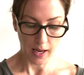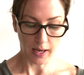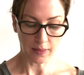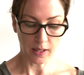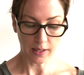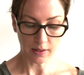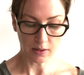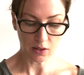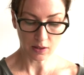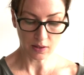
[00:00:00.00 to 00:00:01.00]
In these
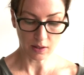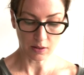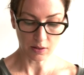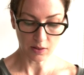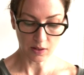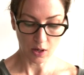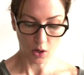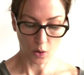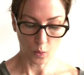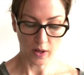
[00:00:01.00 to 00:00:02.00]
instances,
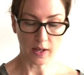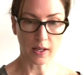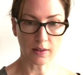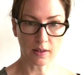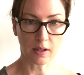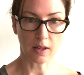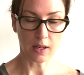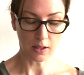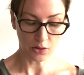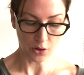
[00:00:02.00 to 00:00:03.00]
where the incident
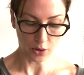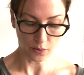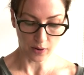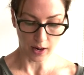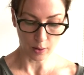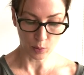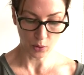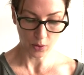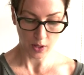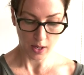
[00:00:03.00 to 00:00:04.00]
is
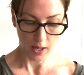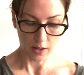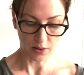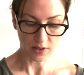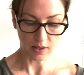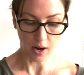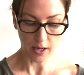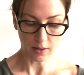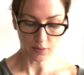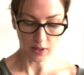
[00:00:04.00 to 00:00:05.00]
notifiable, the
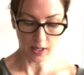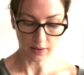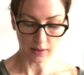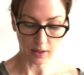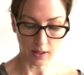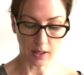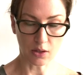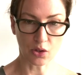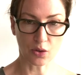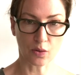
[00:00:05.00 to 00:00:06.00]
site of the incident
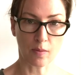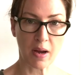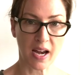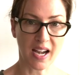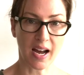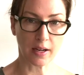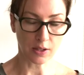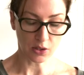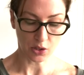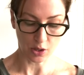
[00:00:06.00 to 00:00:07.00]
is to remain
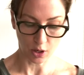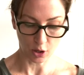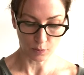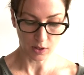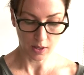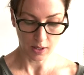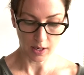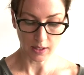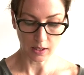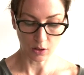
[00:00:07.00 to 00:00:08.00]
undisturbed
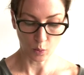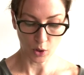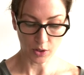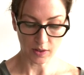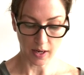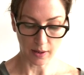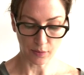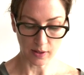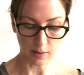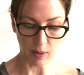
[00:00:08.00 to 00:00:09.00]
until a WorkSafe
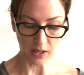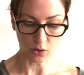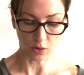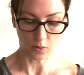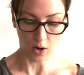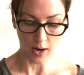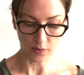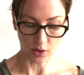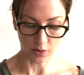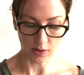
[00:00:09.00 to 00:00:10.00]
inspector
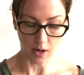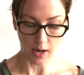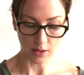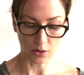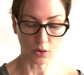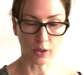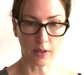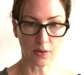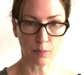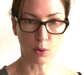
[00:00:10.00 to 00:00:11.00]
arrives on site or
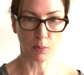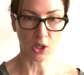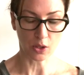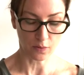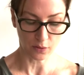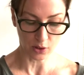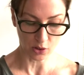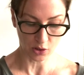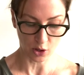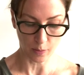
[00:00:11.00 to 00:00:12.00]
gives permission for
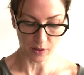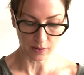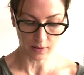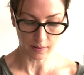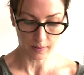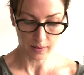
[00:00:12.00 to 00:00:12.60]
disturbance.